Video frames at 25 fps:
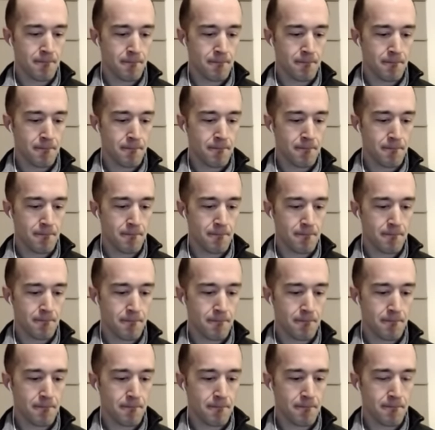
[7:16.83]

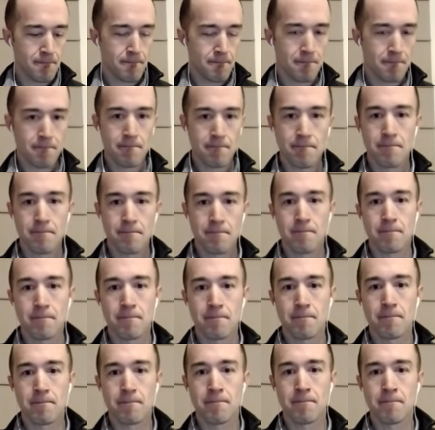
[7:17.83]

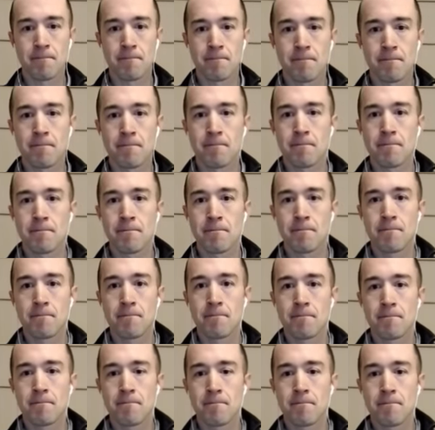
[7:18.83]

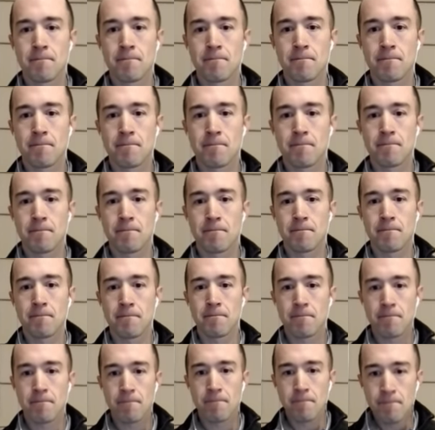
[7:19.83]

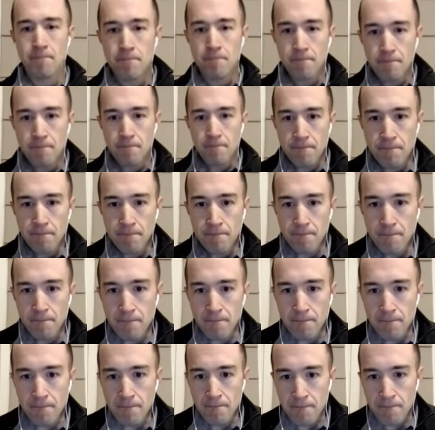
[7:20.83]

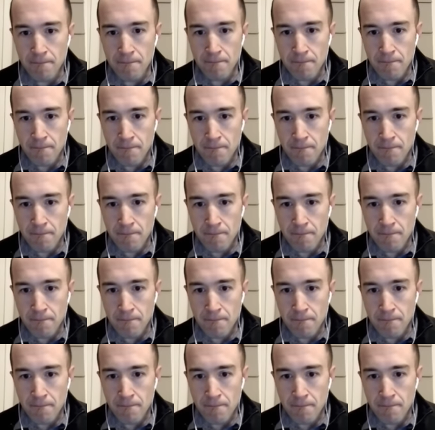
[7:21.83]
This person isn't speaking.